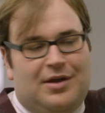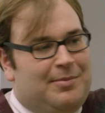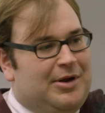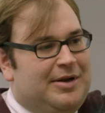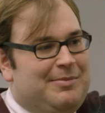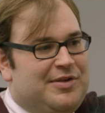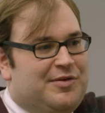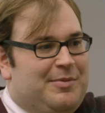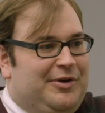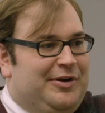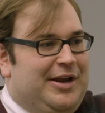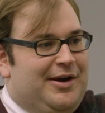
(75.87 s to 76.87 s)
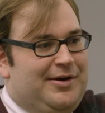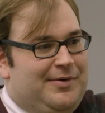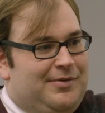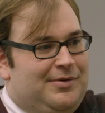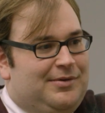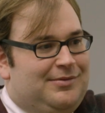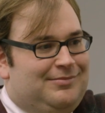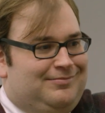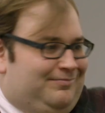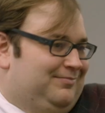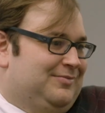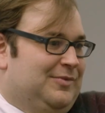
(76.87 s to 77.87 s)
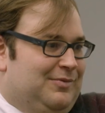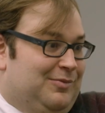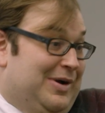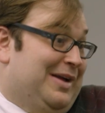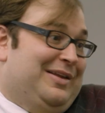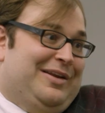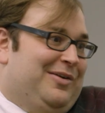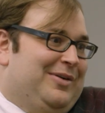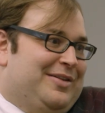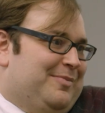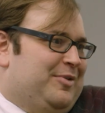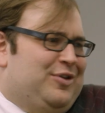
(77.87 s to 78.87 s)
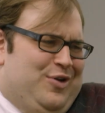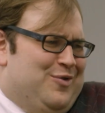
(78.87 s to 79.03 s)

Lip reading: come on in, Mr. Millionaire. You know, it's up to